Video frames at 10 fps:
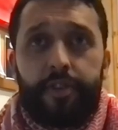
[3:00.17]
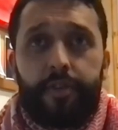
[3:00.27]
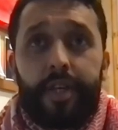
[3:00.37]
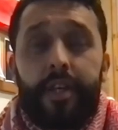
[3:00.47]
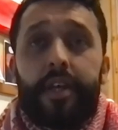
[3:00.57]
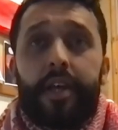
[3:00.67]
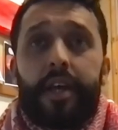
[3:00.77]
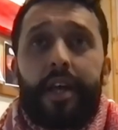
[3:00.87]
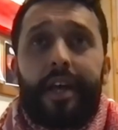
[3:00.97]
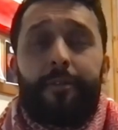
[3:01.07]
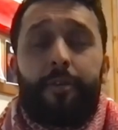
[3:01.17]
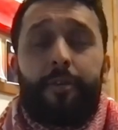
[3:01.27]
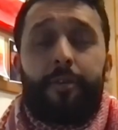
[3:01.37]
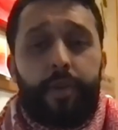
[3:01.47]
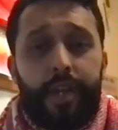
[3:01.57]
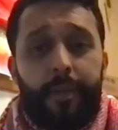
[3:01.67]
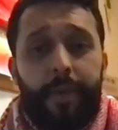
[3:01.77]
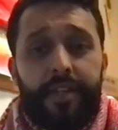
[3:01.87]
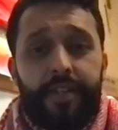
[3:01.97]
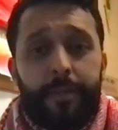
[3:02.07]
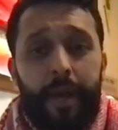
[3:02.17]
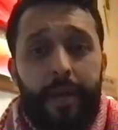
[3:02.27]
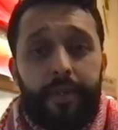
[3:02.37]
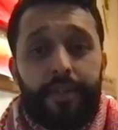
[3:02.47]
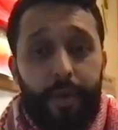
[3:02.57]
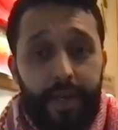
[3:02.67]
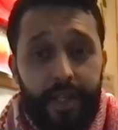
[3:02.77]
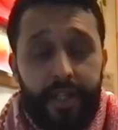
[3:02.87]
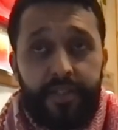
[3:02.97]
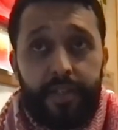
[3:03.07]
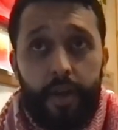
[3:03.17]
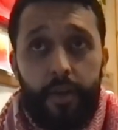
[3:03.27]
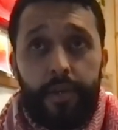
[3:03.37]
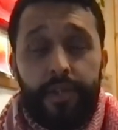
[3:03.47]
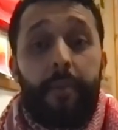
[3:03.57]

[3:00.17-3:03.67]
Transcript: Drury, he wrote a really amazing paper 20 years ago